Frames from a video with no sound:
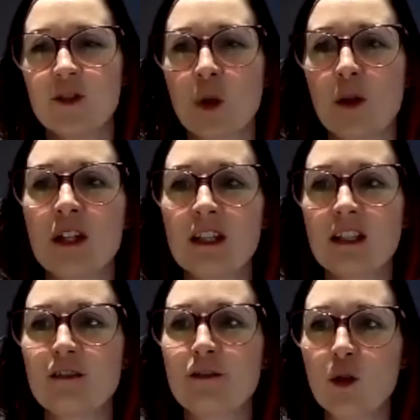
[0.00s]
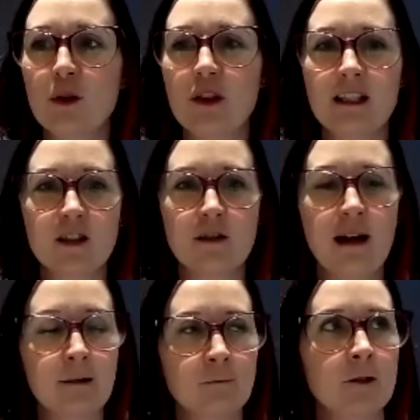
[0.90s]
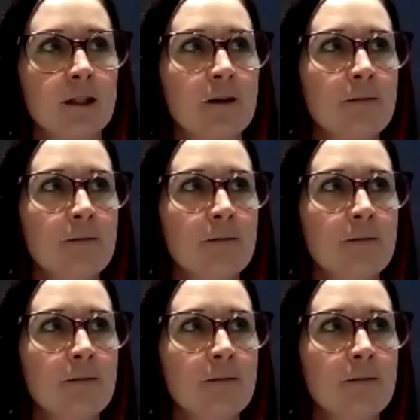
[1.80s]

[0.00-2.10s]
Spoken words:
So I think there's a few things around